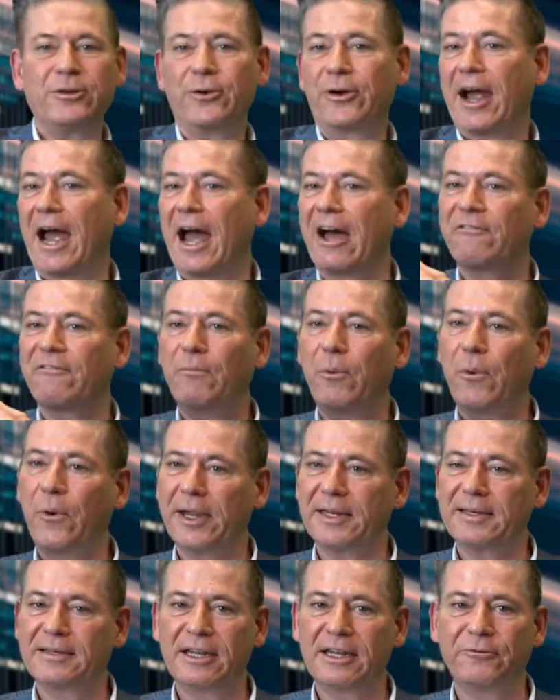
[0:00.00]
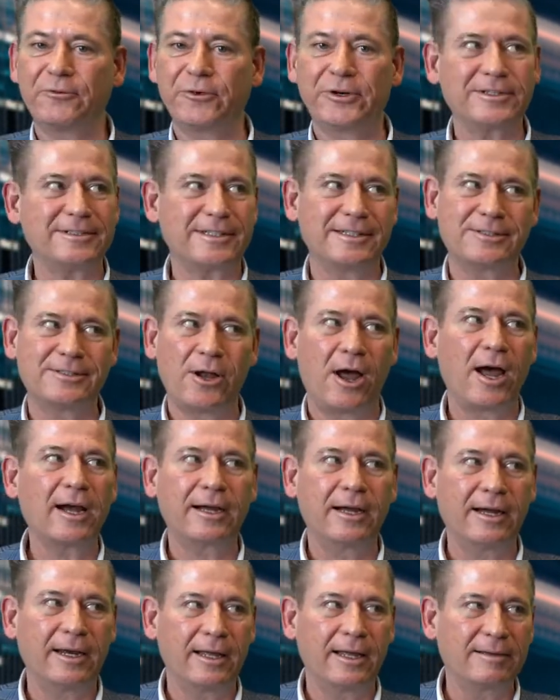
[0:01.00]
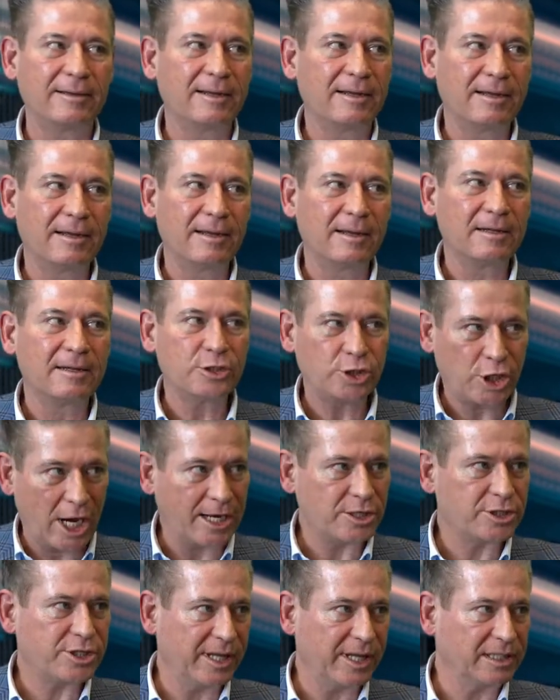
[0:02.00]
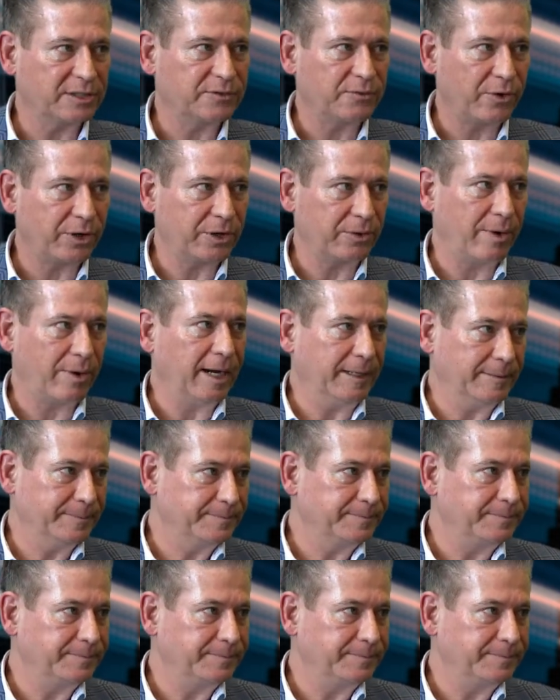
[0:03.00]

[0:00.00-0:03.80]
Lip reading: or half point difference is not going to change things for you, right?